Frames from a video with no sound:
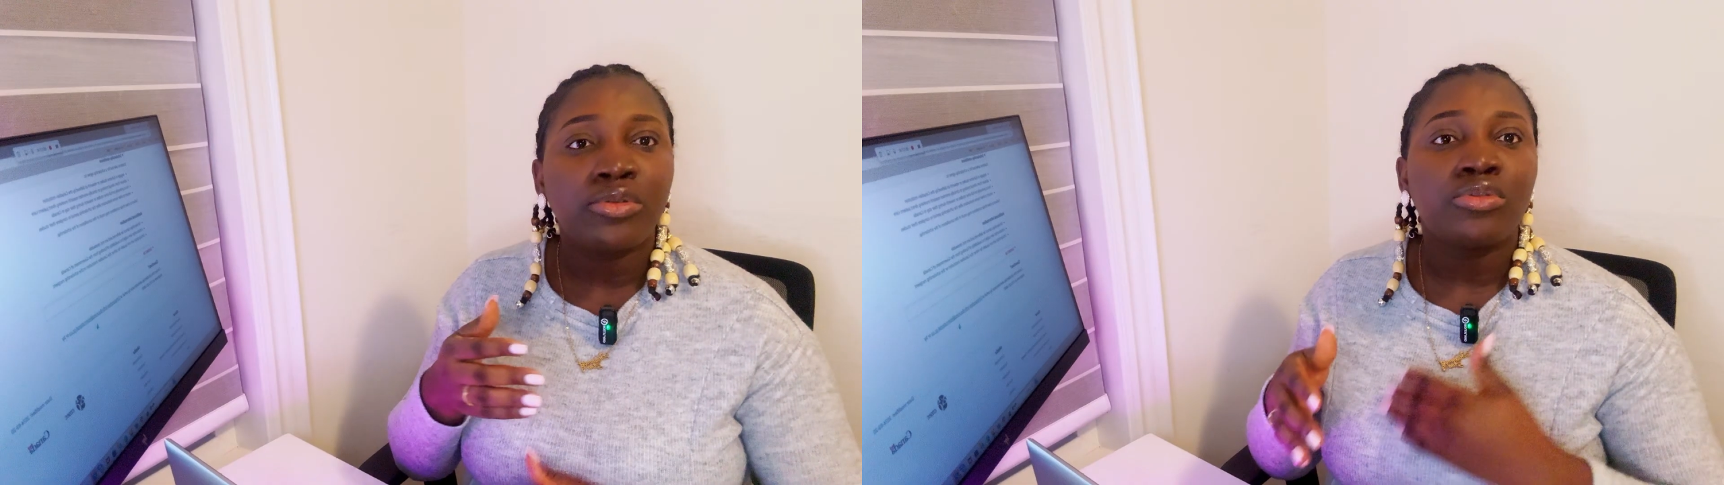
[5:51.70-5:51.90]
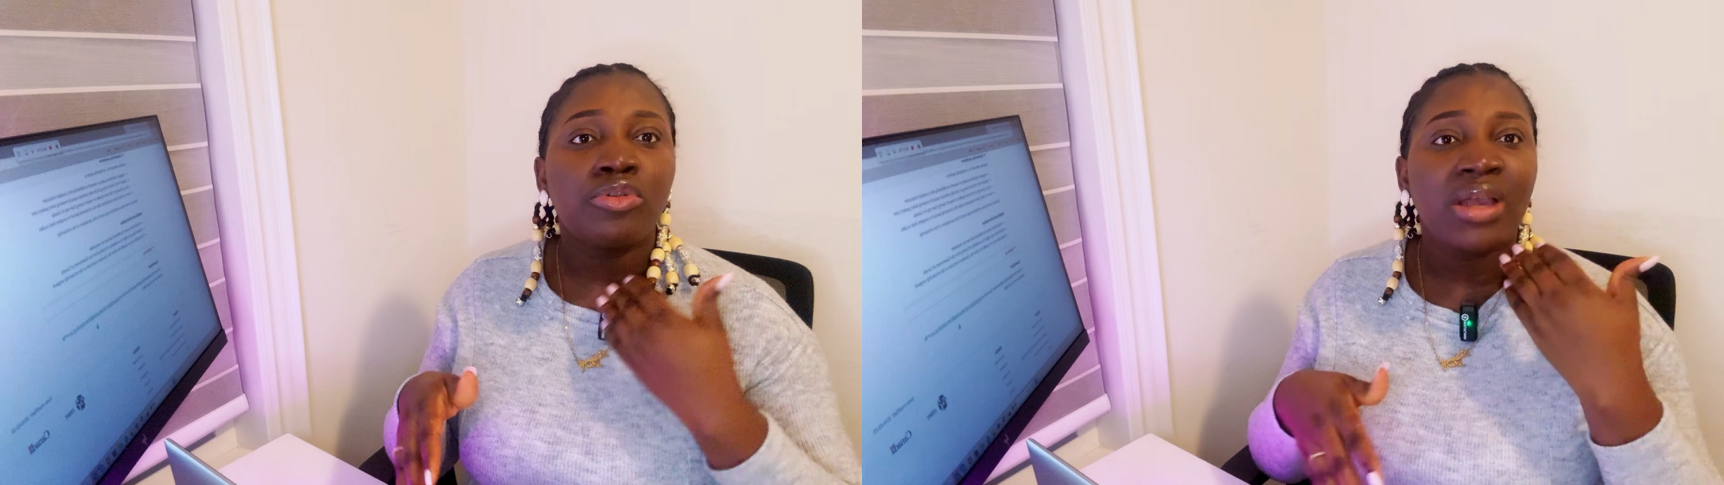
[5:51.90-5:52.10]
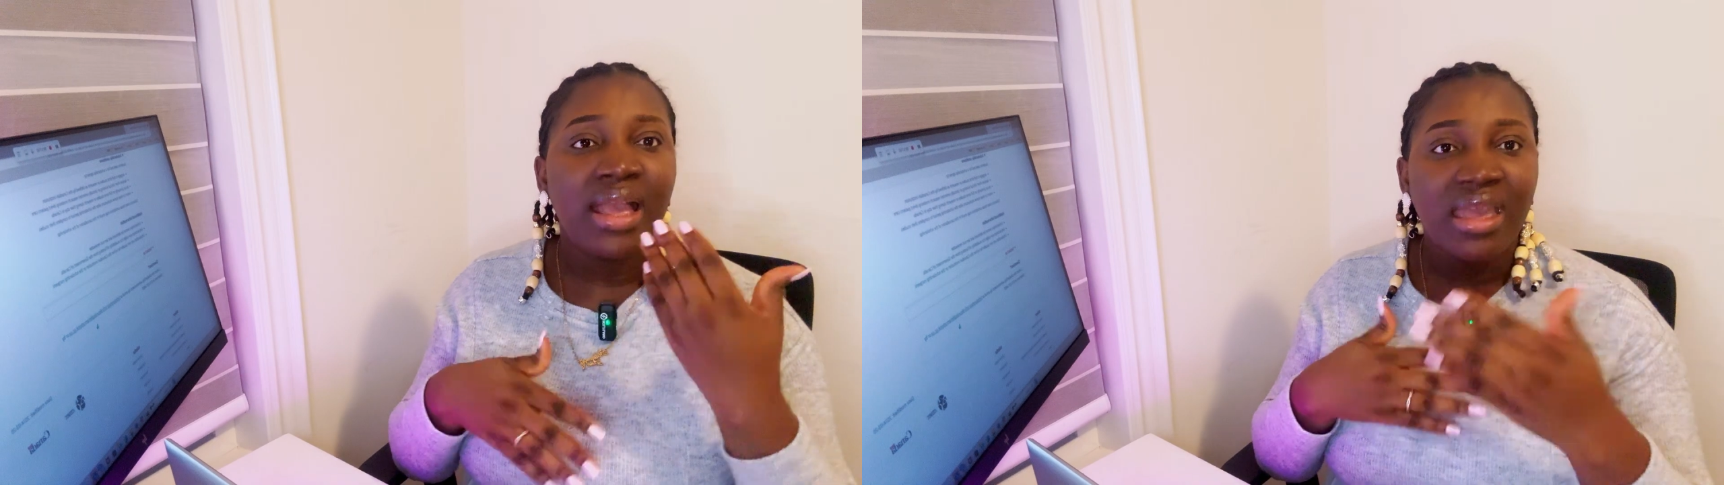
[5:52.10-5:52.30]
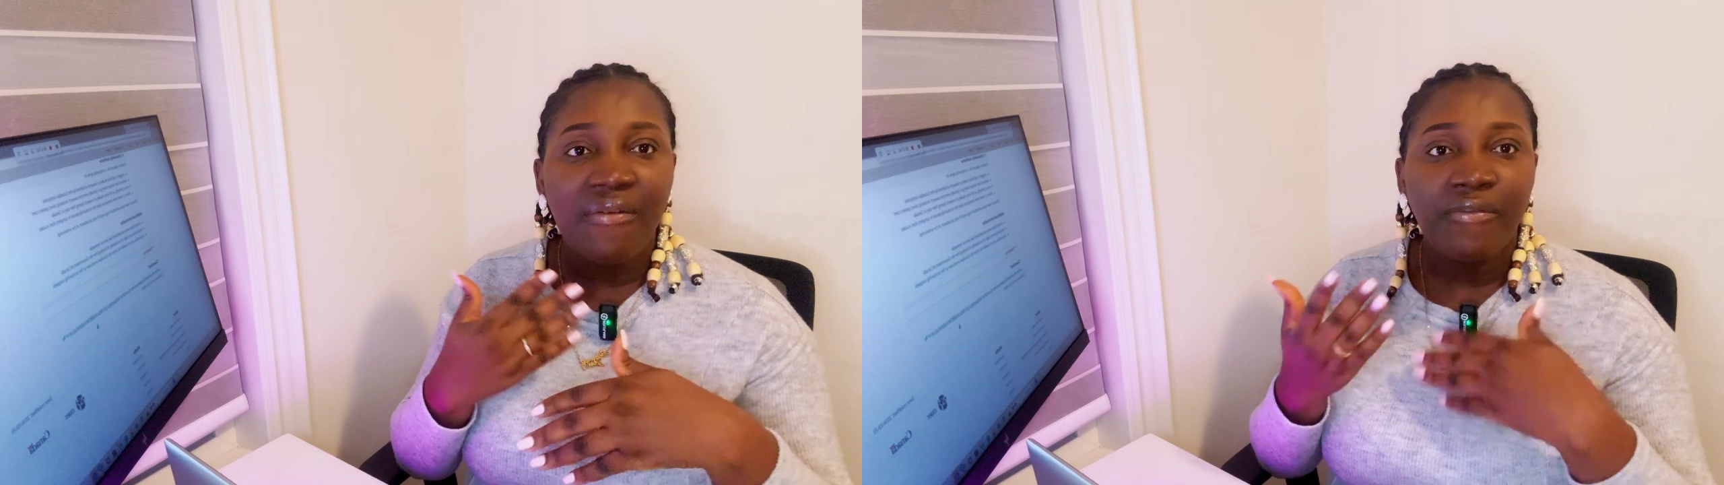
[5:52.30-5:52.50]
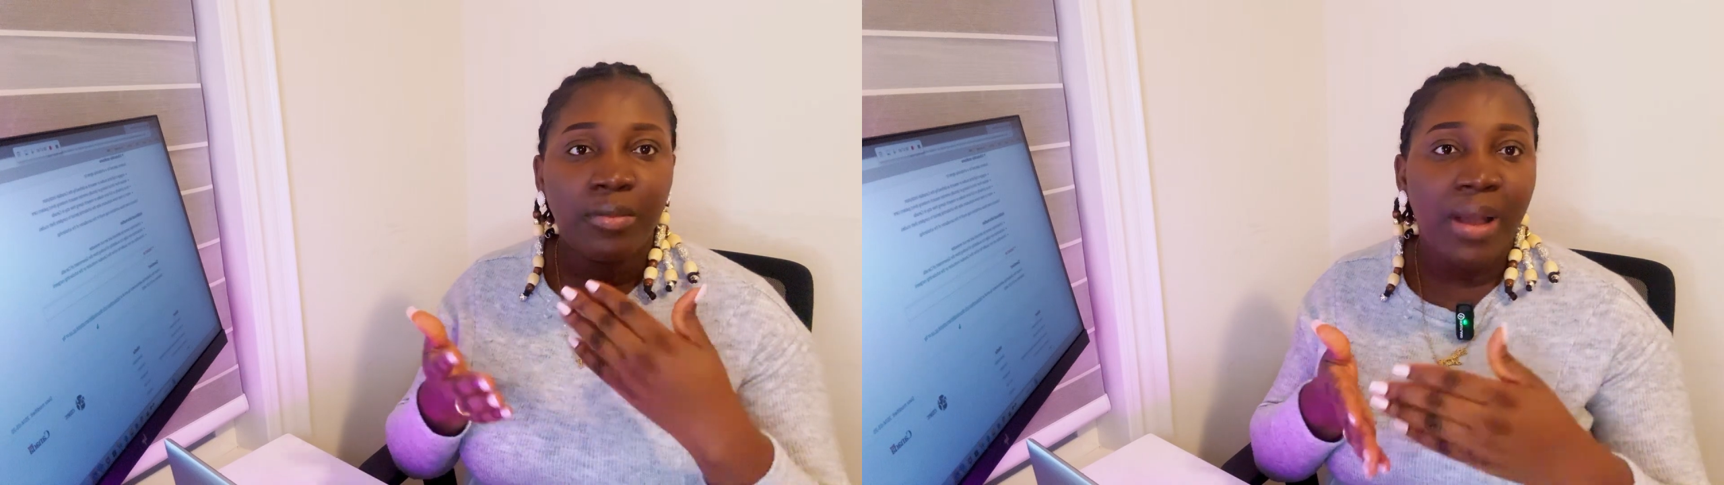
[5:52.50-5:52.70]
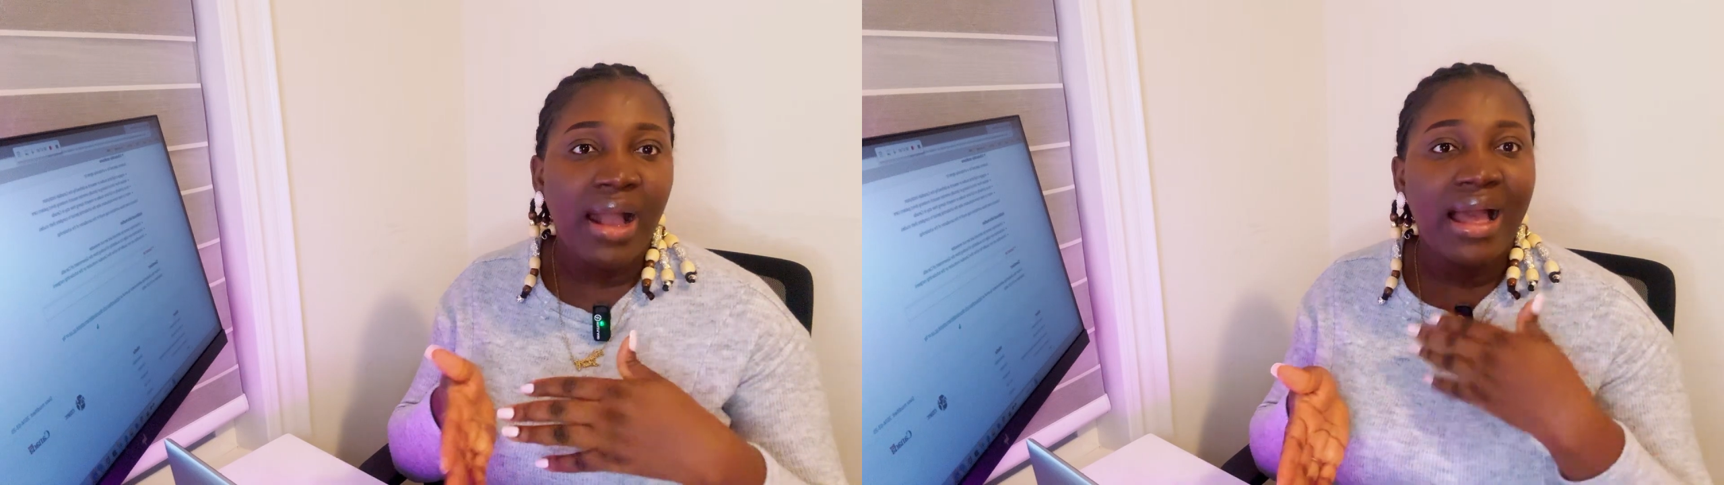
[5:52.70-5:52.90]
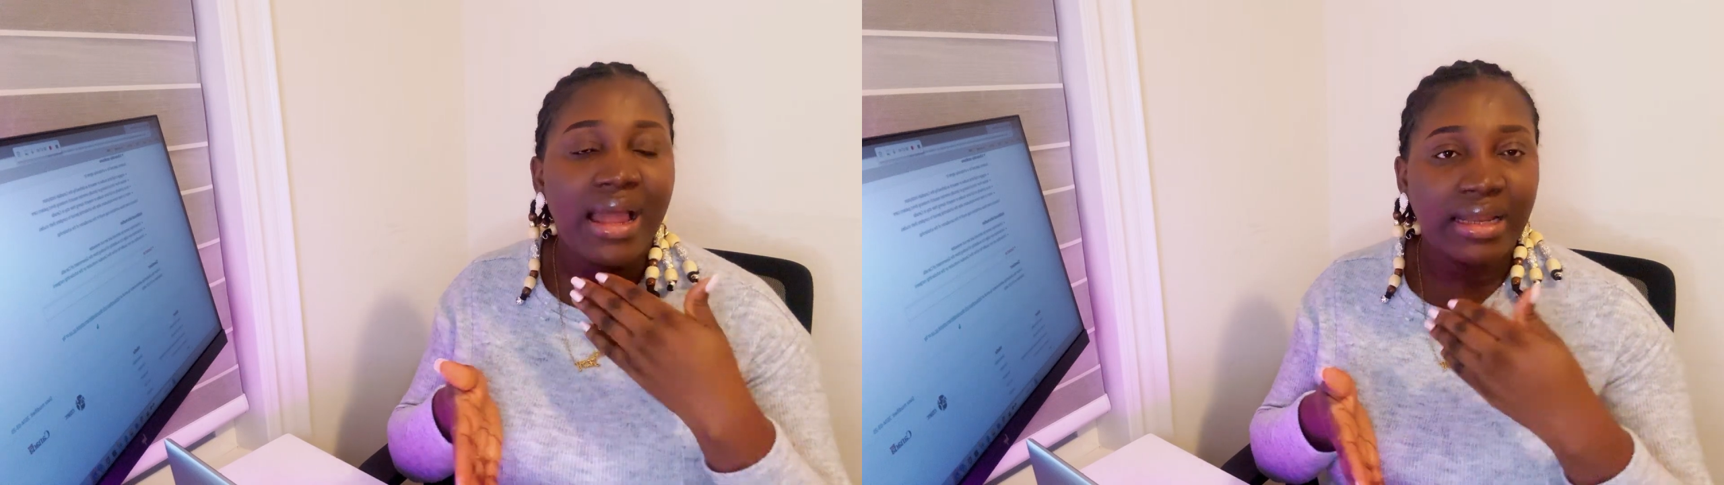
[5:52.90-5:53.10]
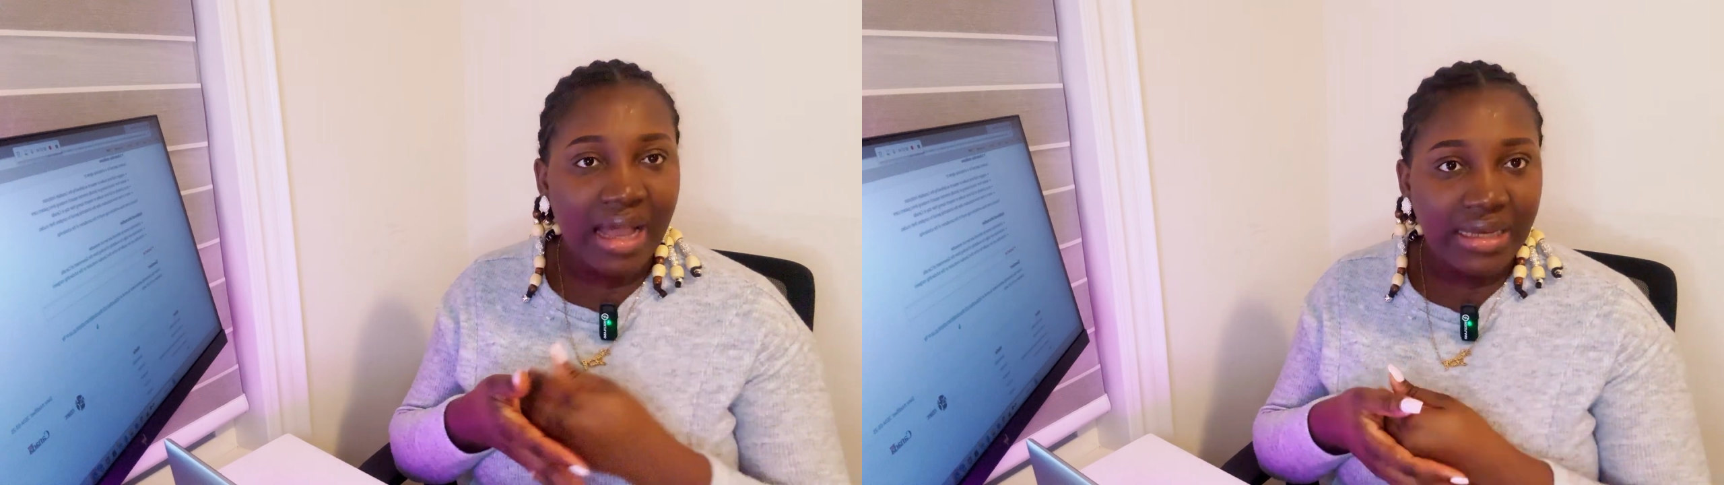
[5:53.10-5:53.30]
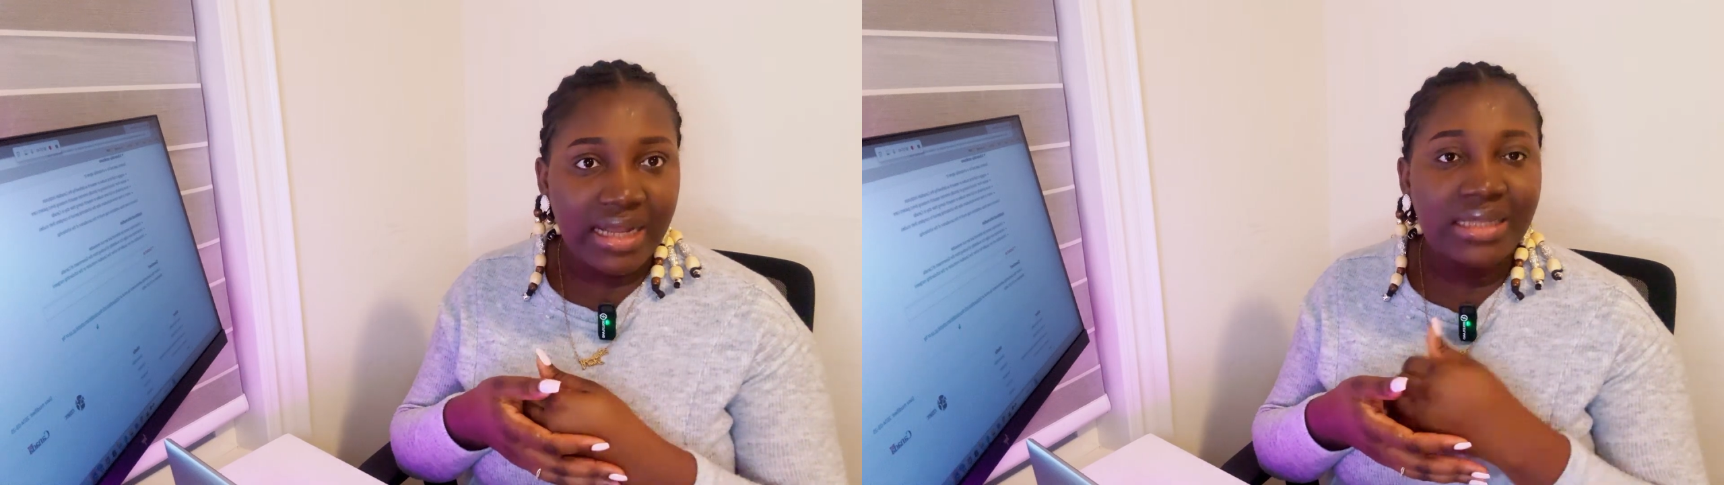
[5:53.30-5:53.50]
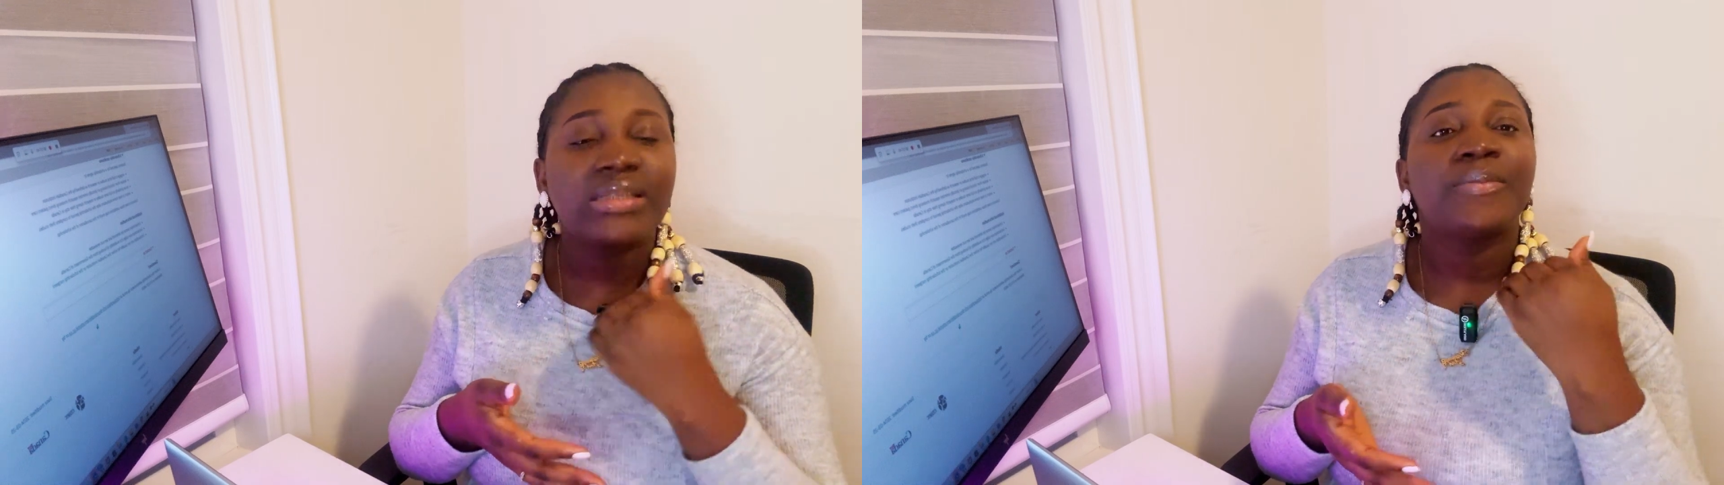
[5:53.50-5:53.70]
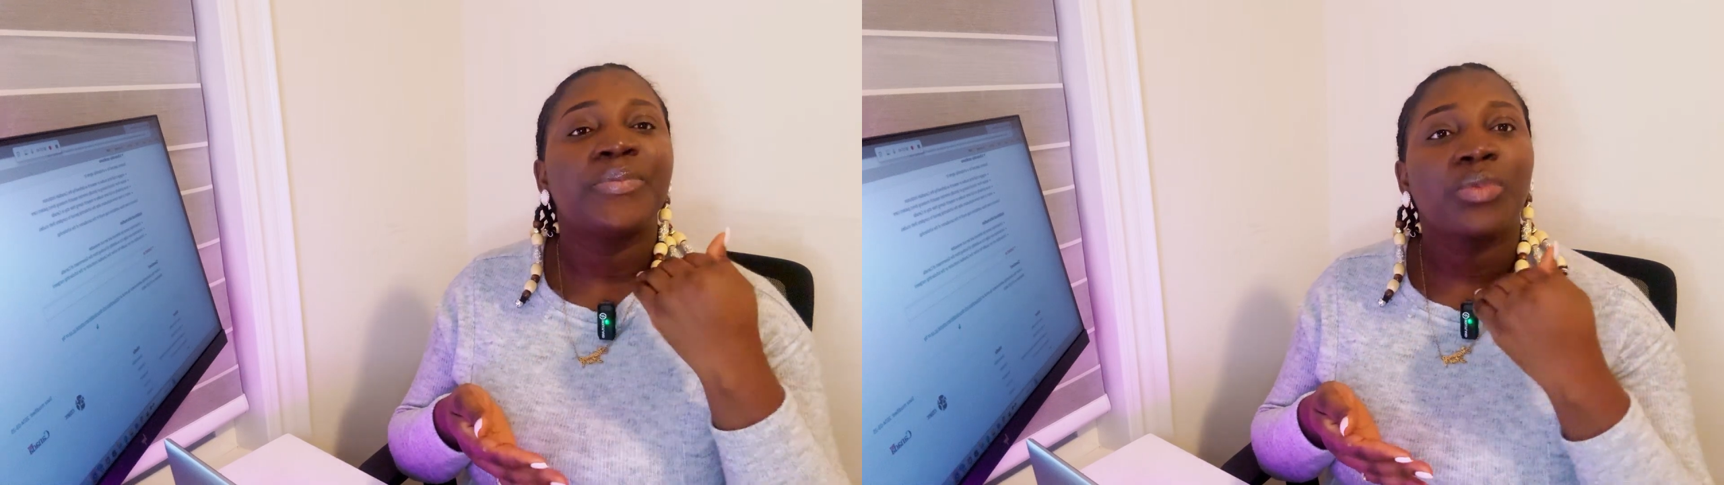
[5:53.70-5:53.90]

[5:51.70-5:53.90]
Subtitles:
so you can get feedback and guidance